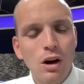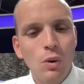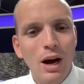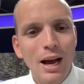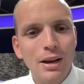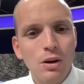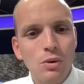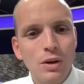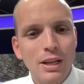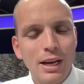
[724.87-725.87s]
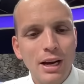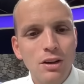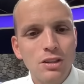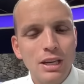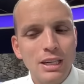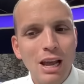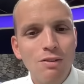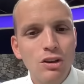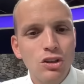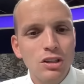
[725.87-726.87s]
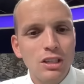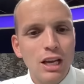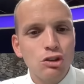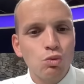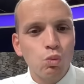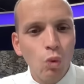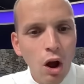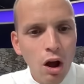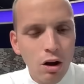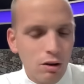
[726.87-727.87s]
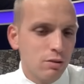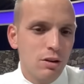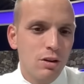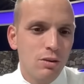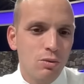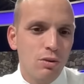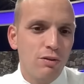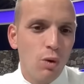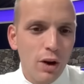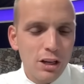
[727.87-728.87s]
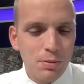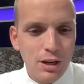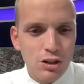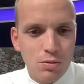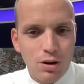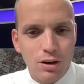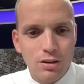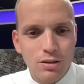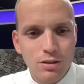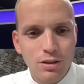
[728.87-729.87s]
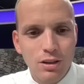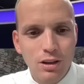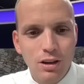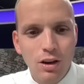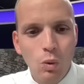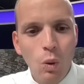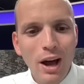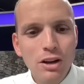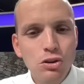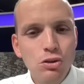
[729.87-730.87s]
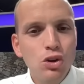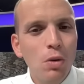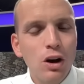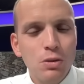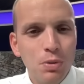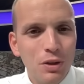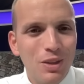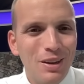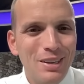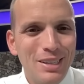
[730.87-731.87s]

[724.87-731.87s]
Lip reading: Ohio in the house. And David just says wrong with 4 exclamation marks. Why does YouTube always put the